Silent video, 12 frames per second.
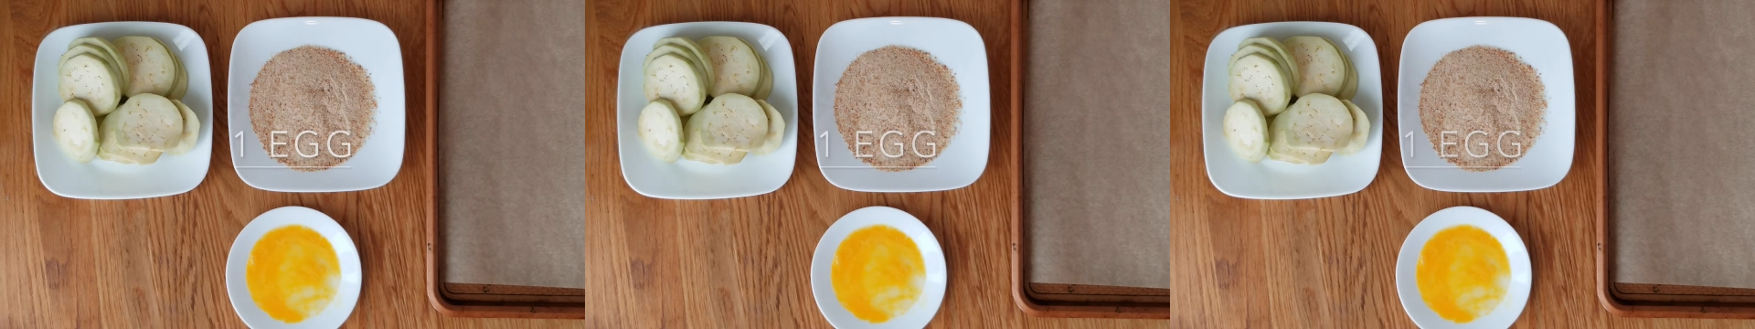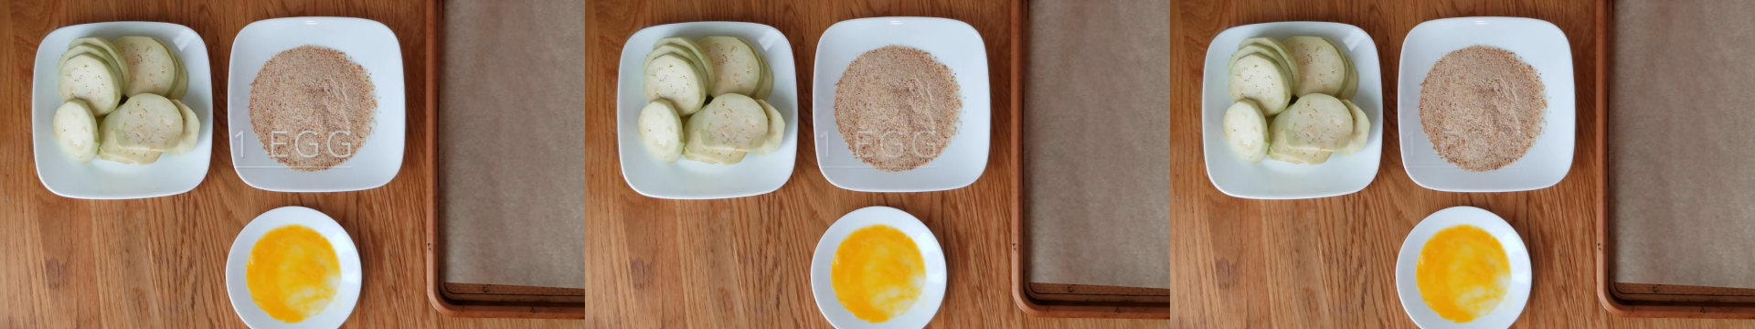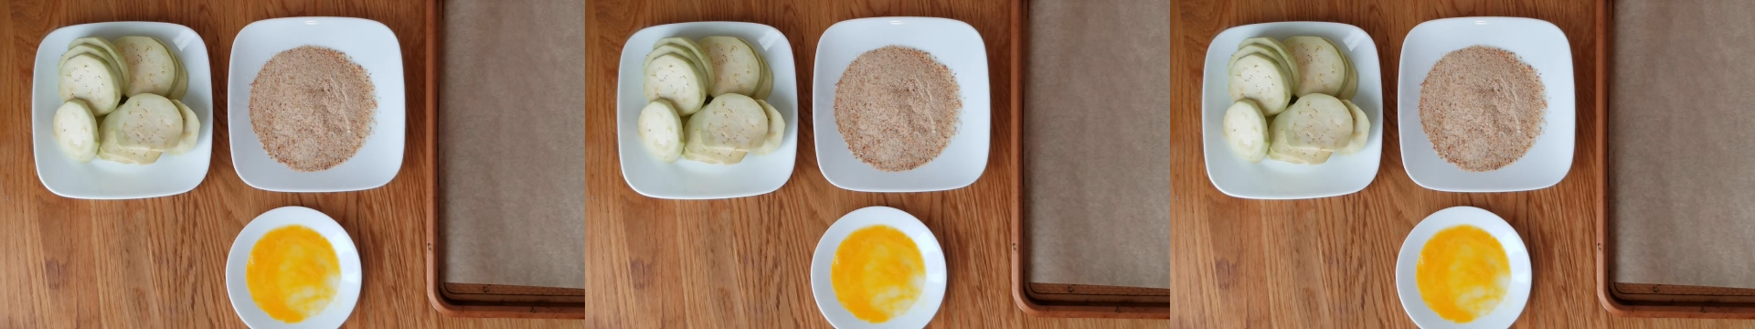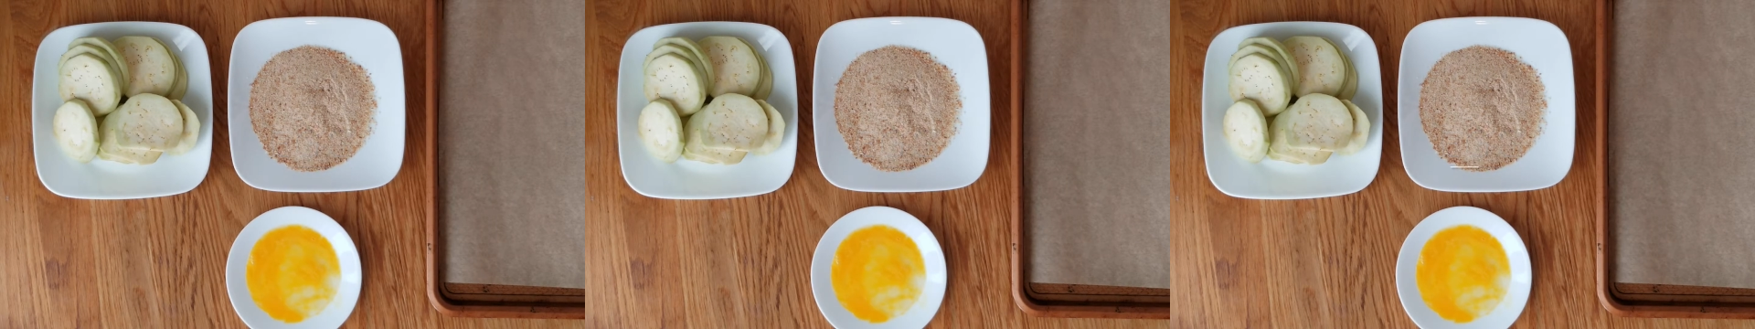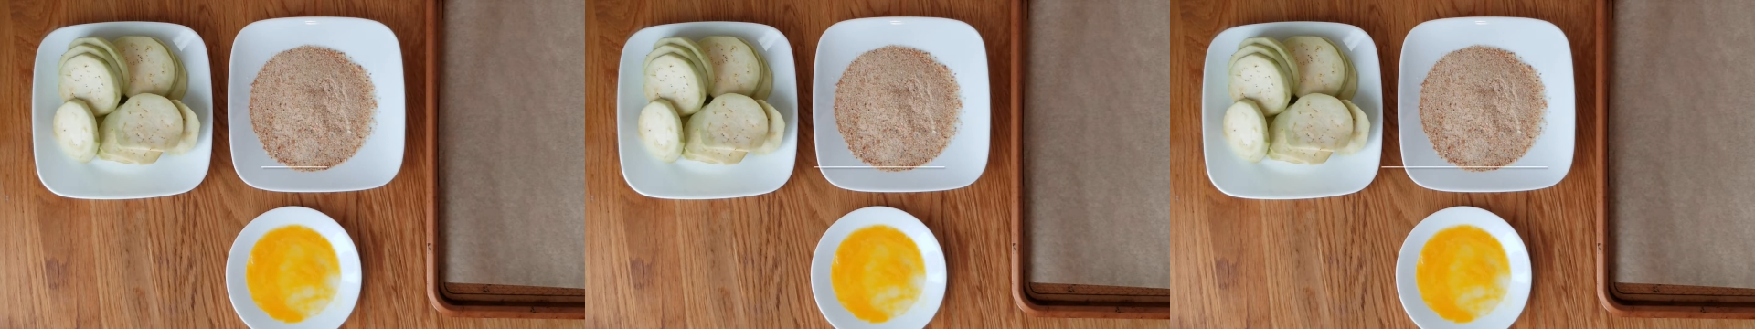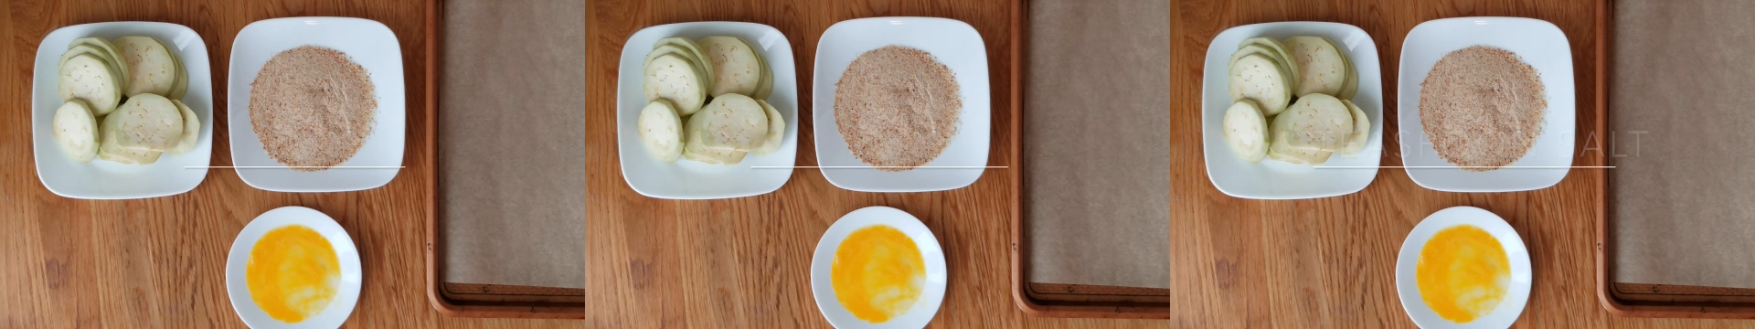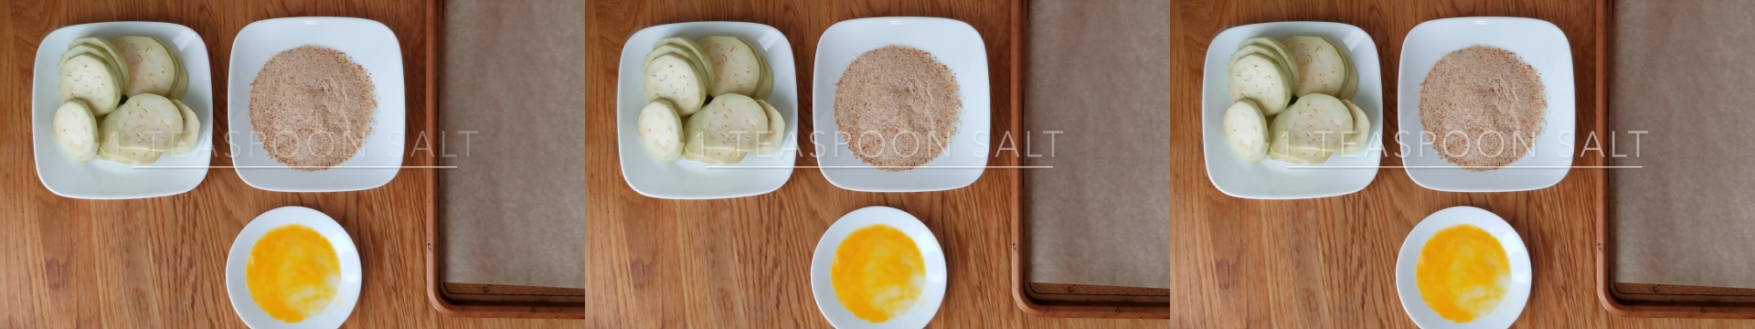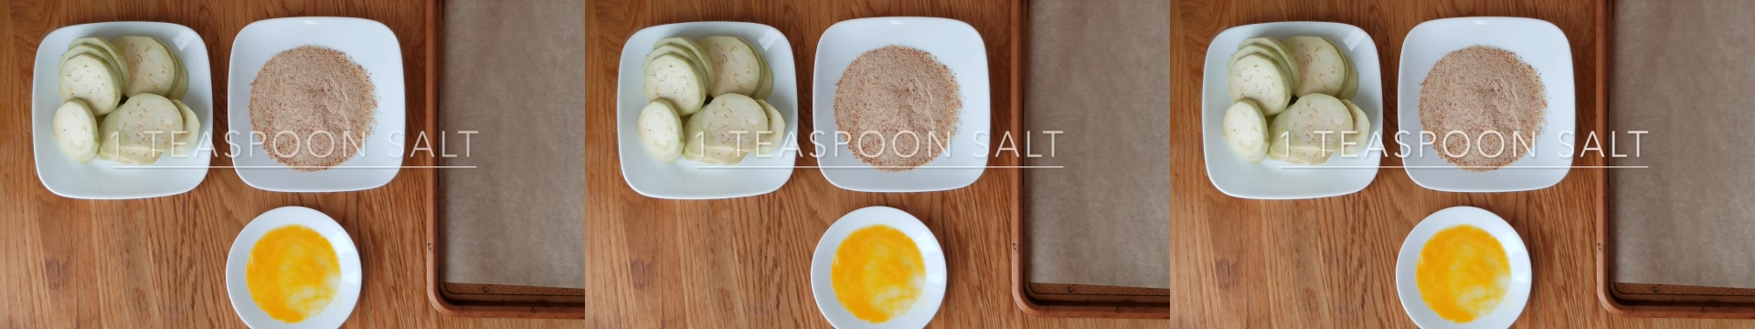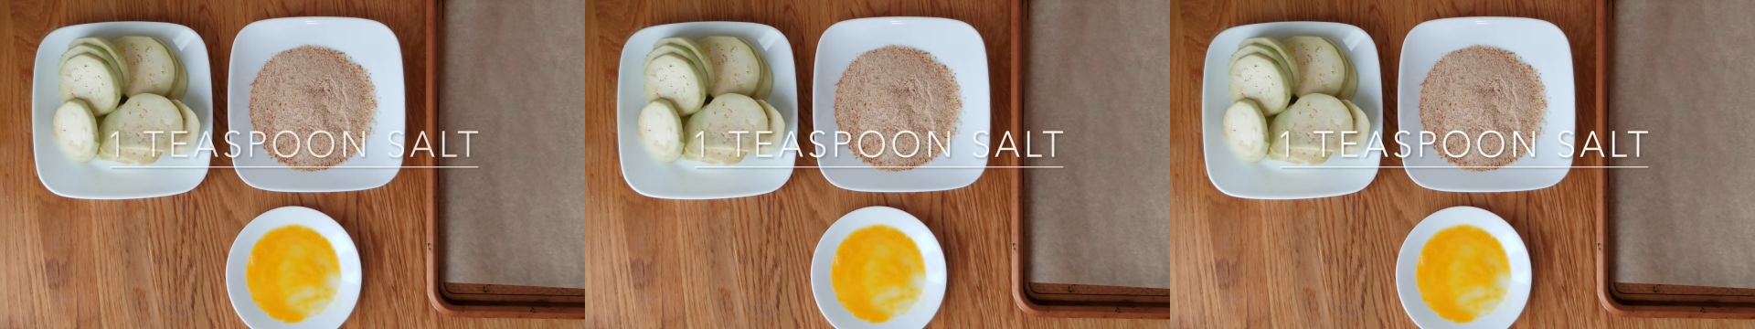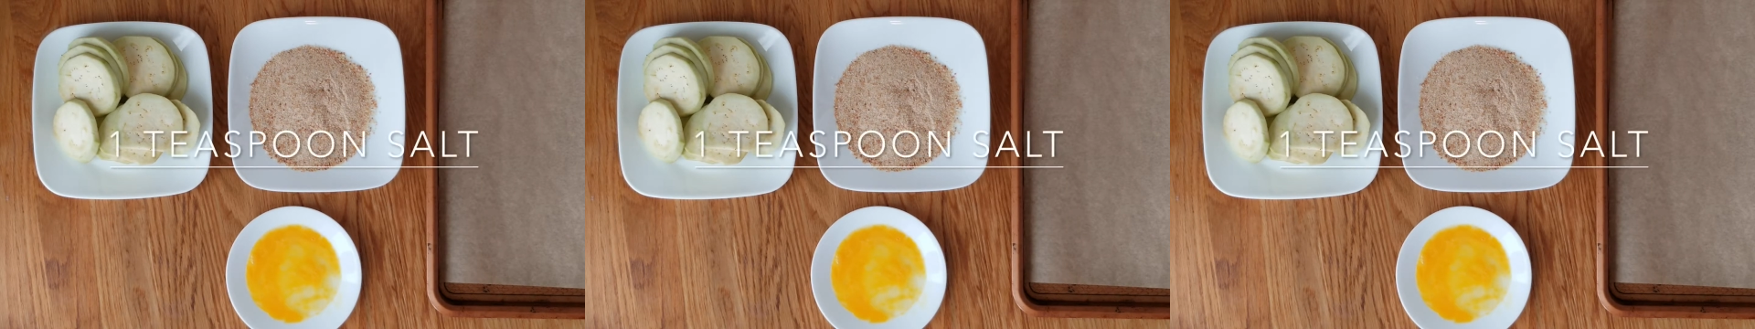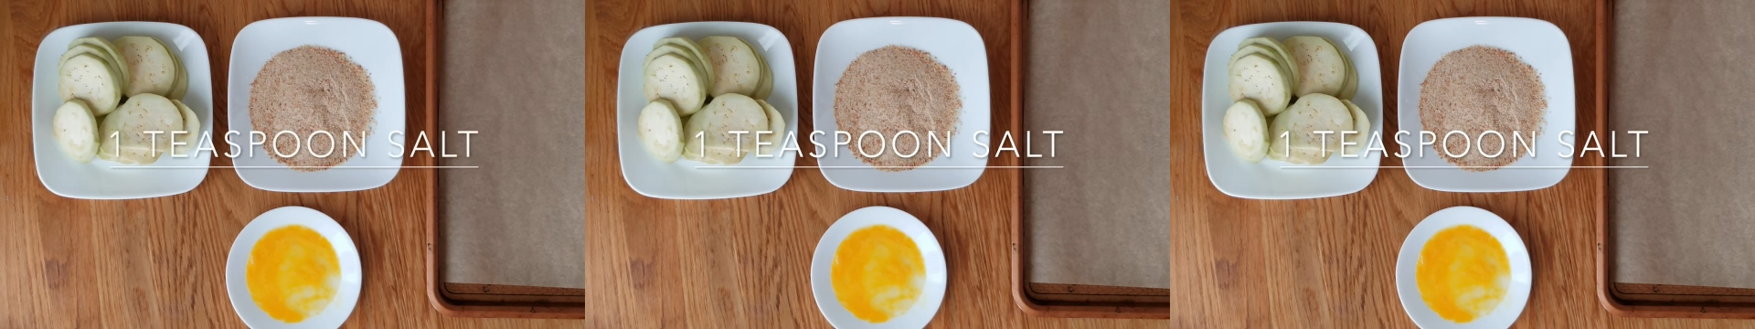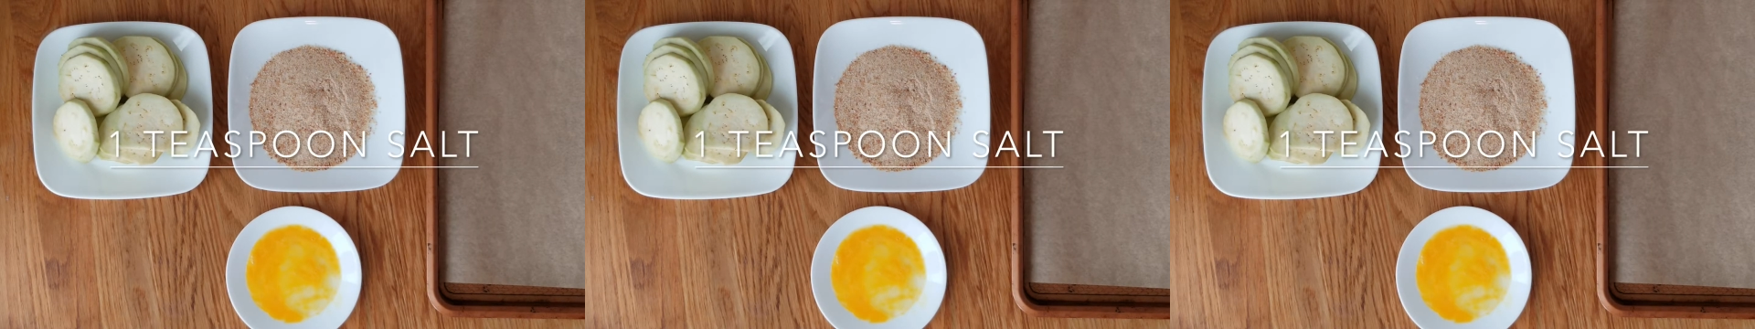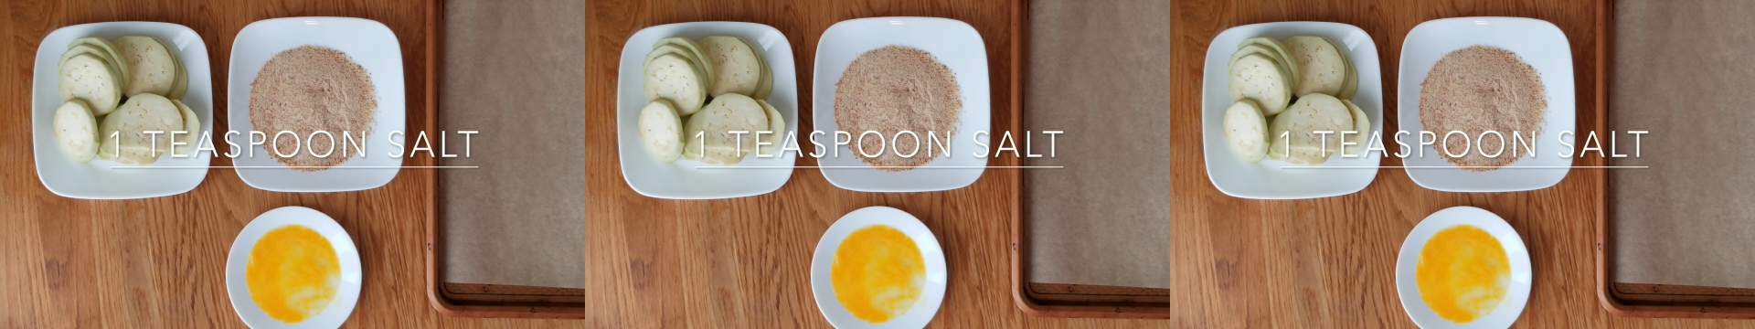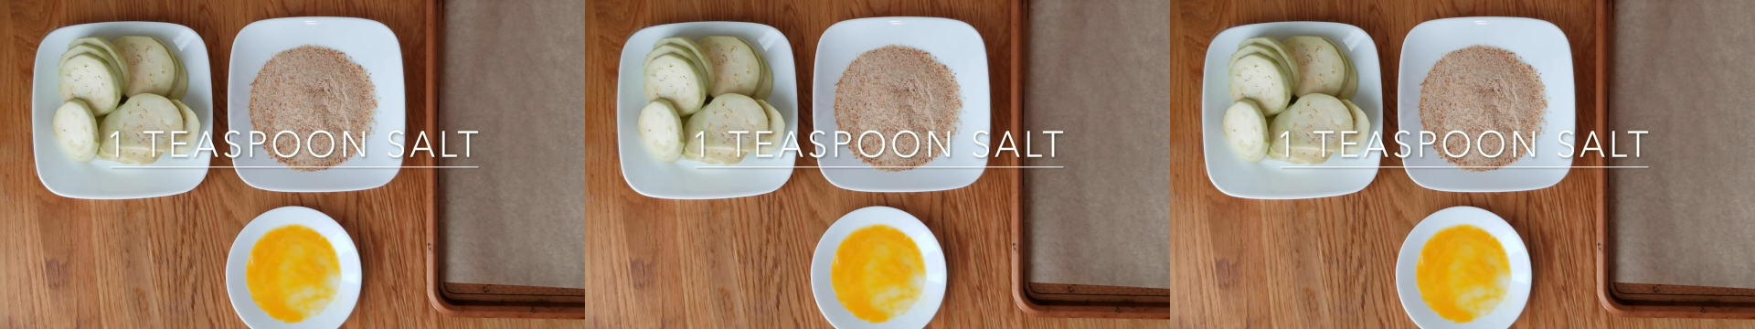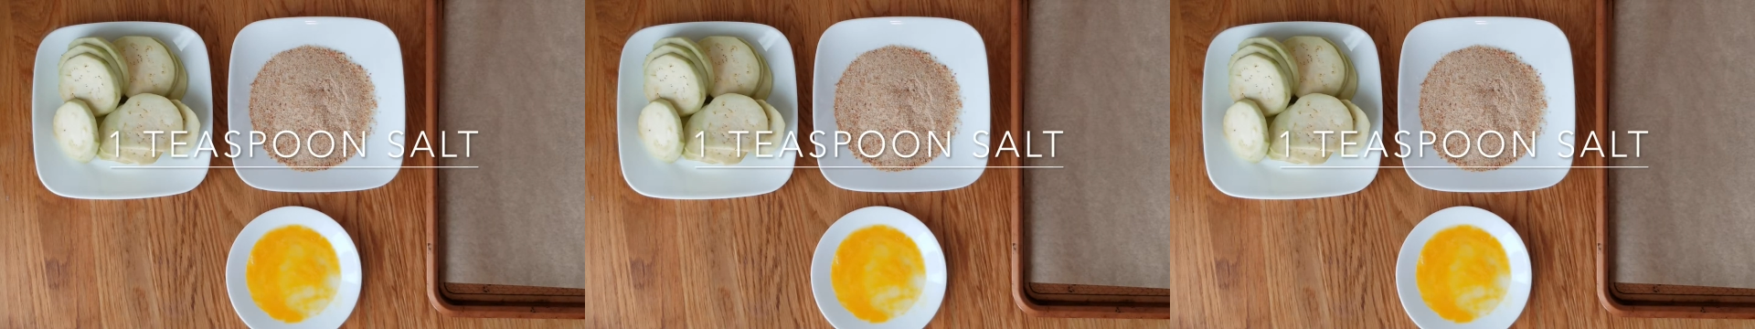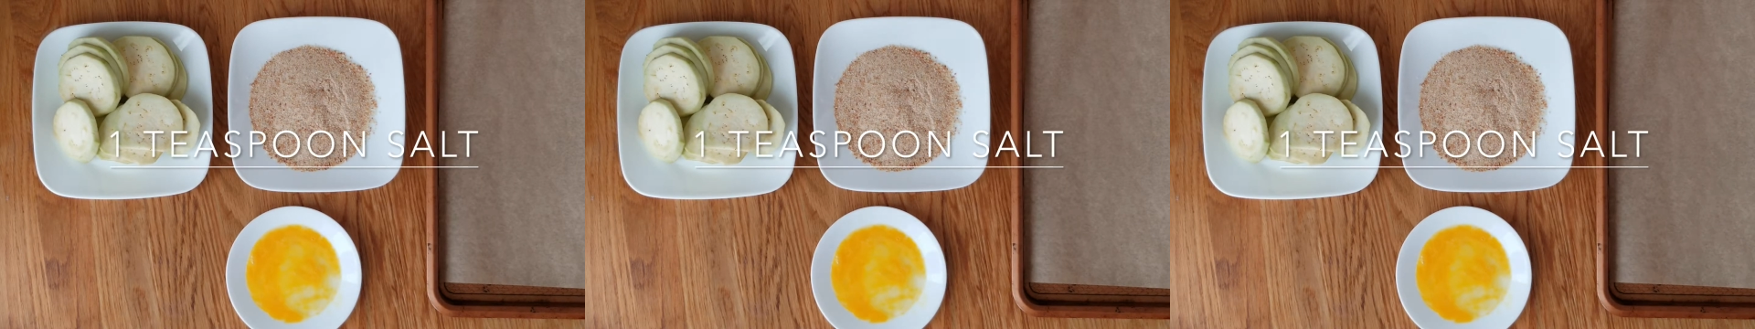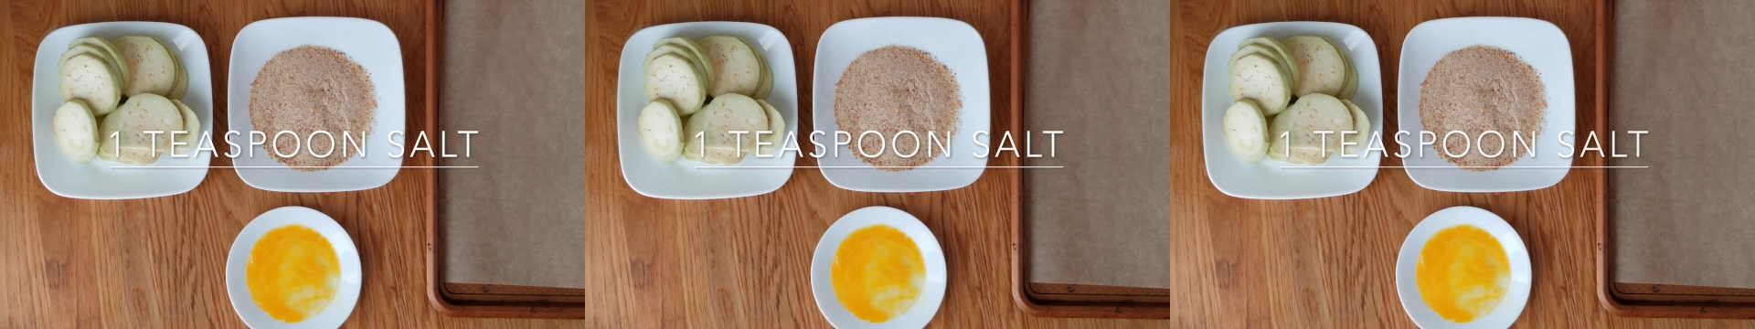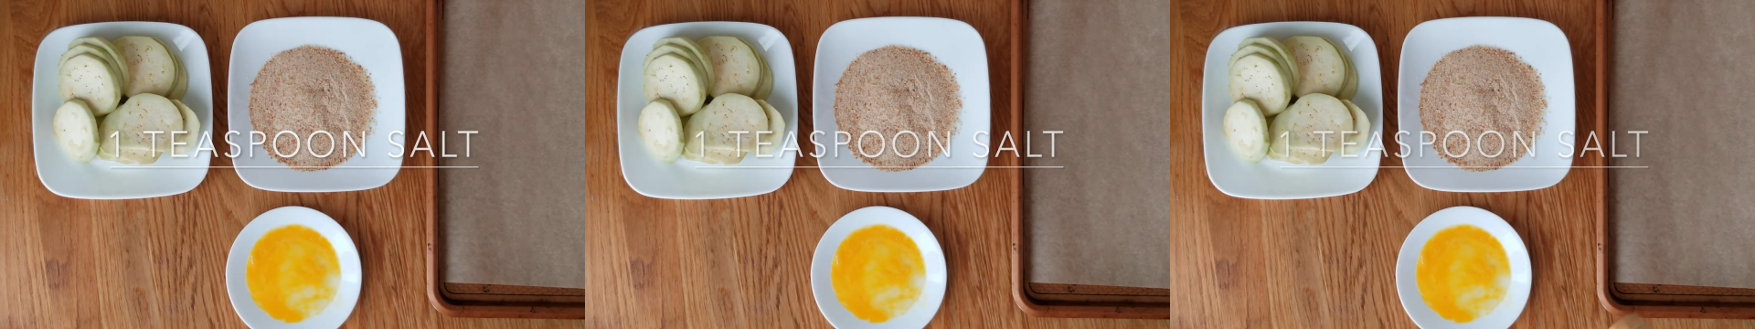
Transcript: [unreadable: no face in view]